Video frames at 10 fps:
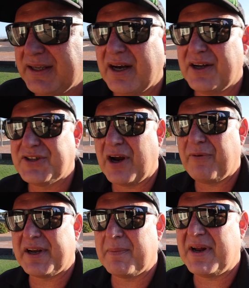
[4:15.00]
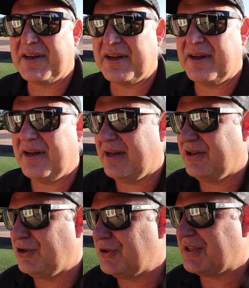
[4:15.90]
I don't recommend it
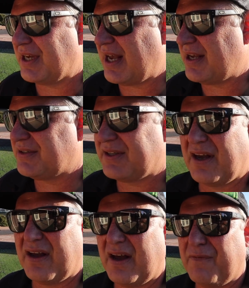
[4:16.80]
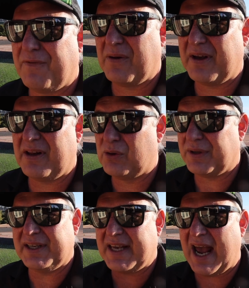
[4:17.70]
using it as a foliar. Look,
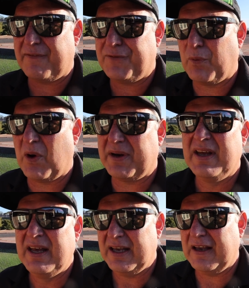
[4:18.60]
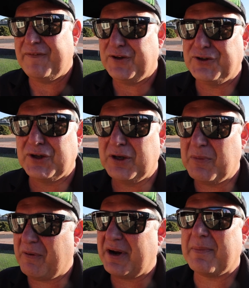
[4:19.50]
you can if you want. If you do,
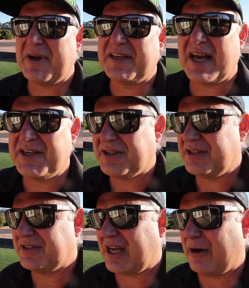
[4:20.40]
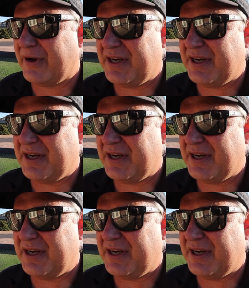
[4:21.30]
my recommendation is go